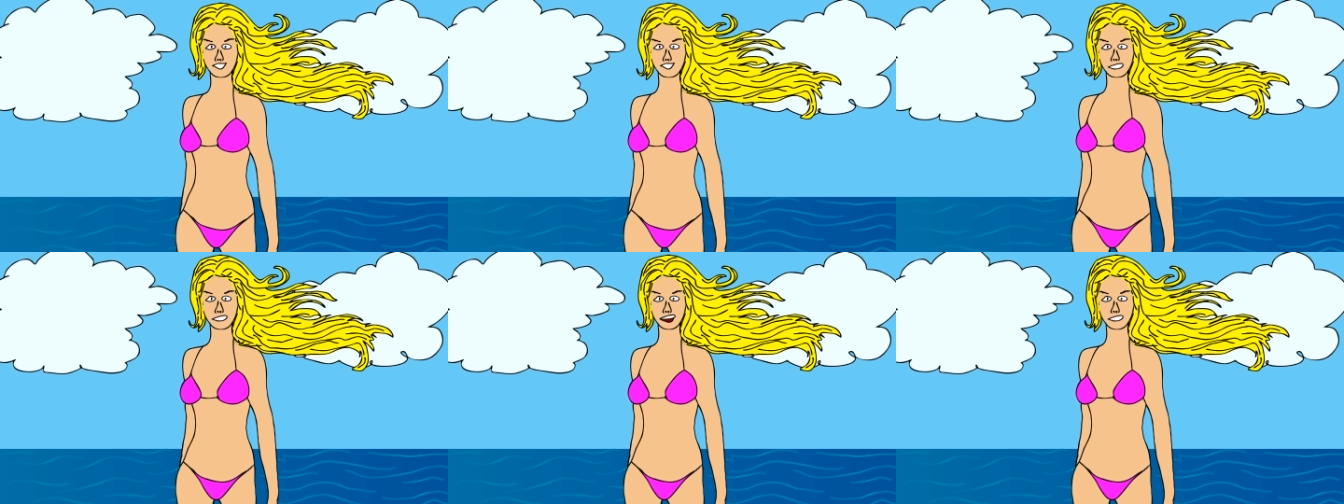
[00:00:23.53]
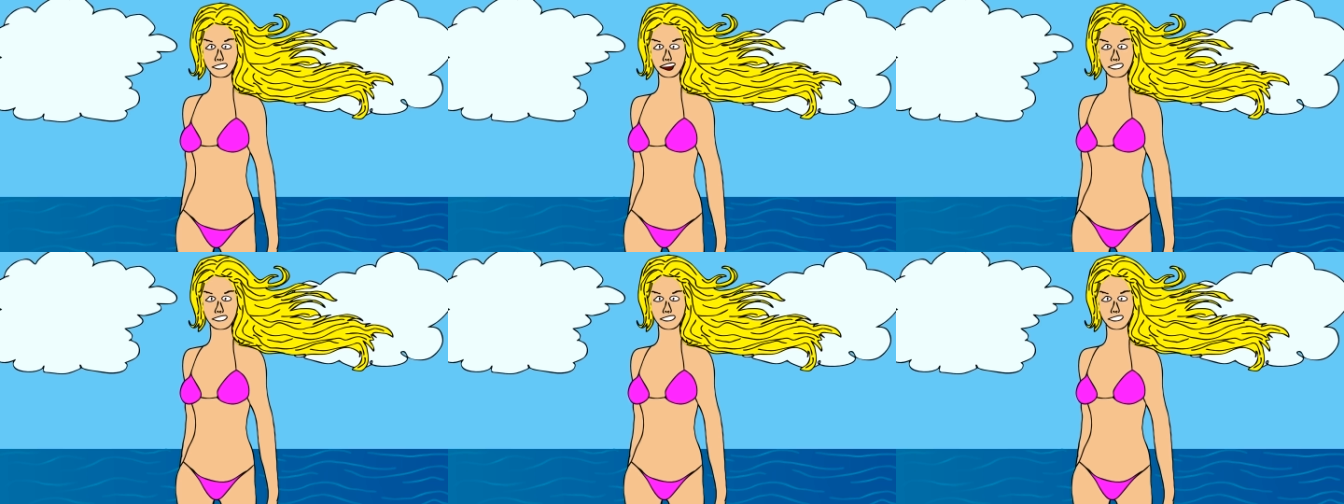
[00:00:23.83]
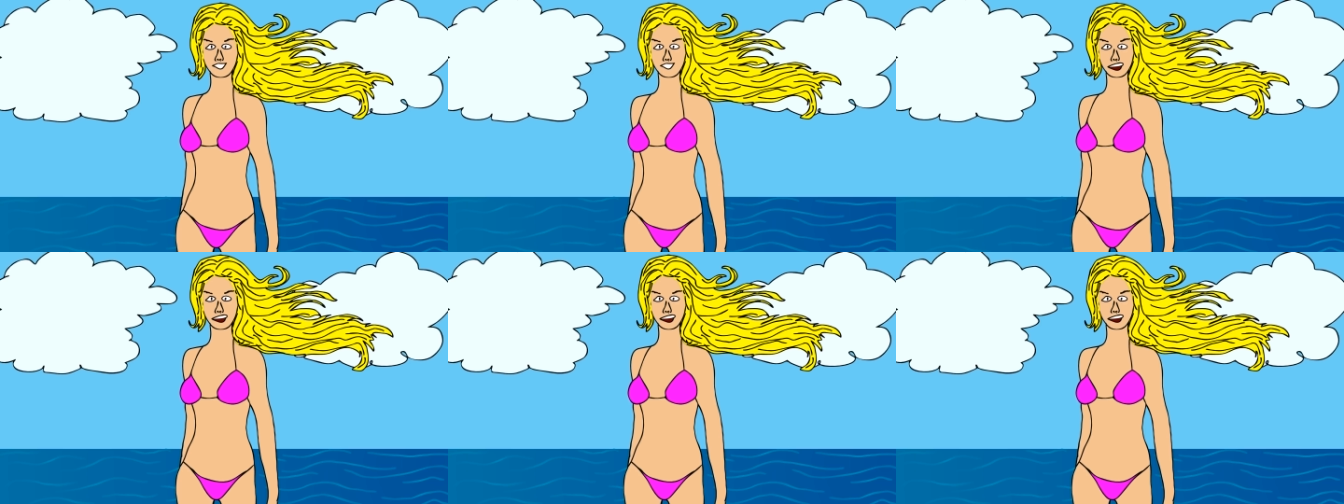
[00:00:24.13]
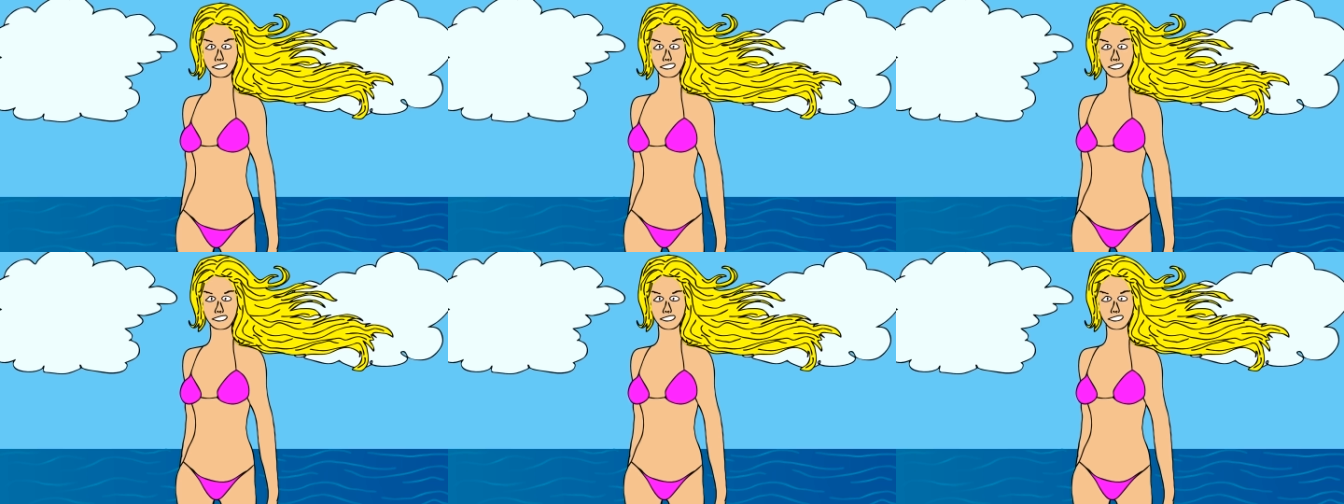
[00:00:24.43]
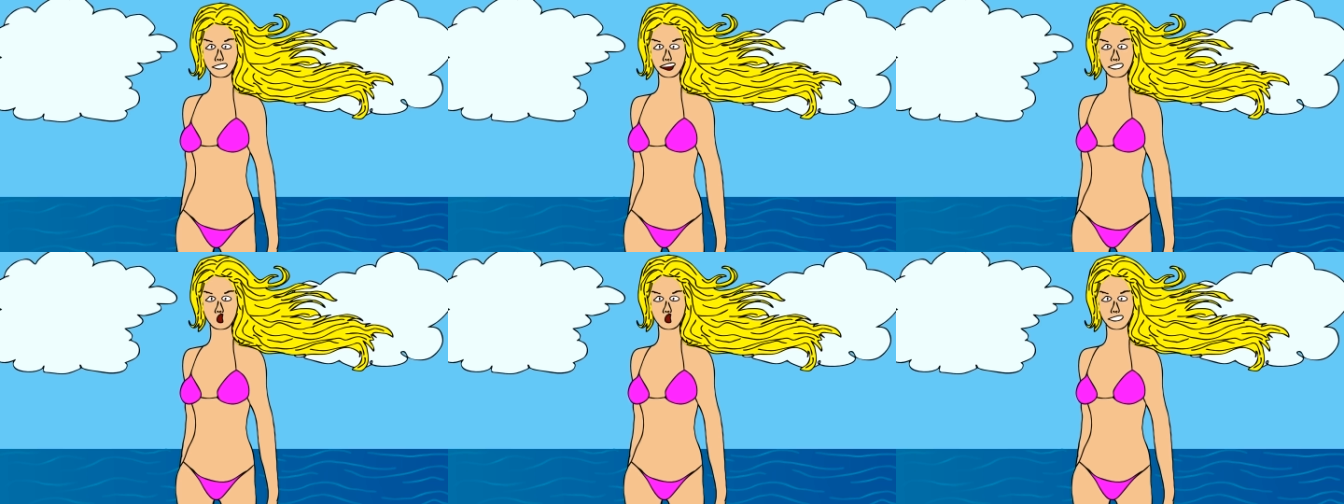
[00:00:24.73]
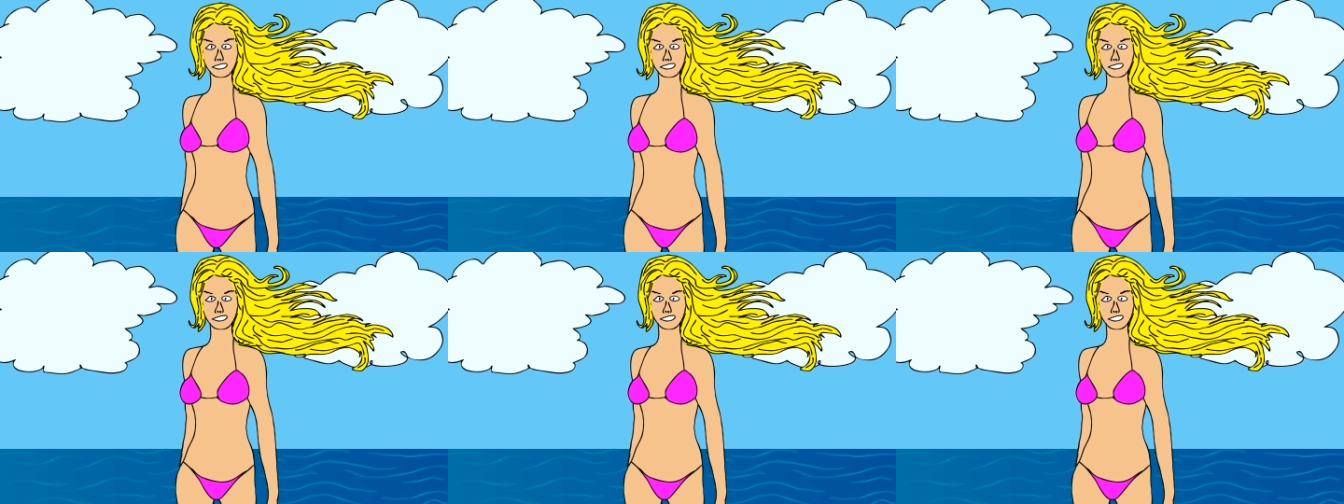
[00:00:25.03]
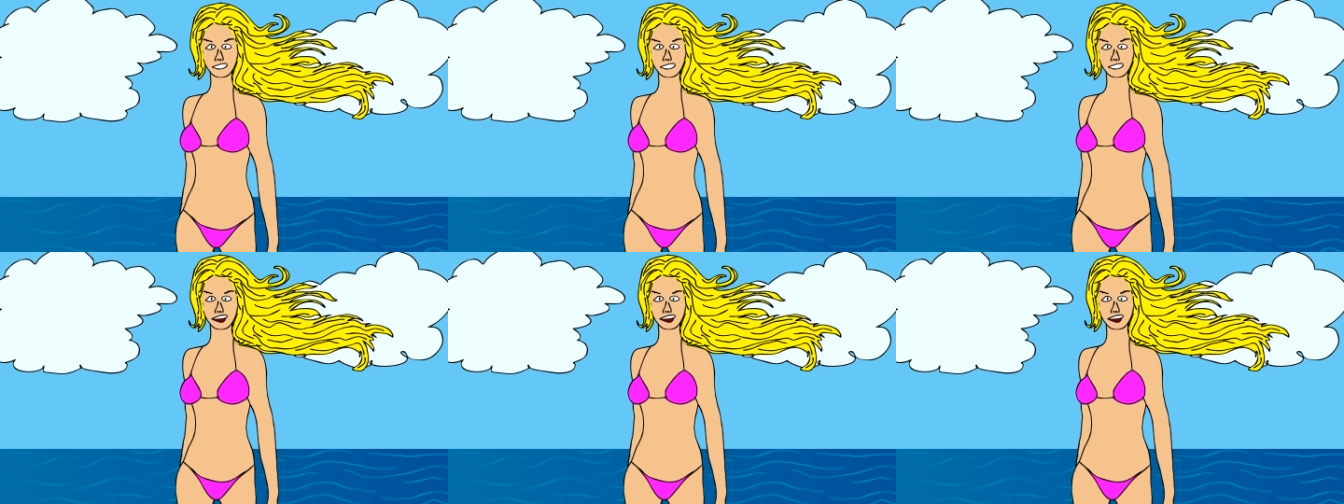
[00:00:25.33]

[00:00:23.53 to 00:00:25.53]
suggested maybe she should go home,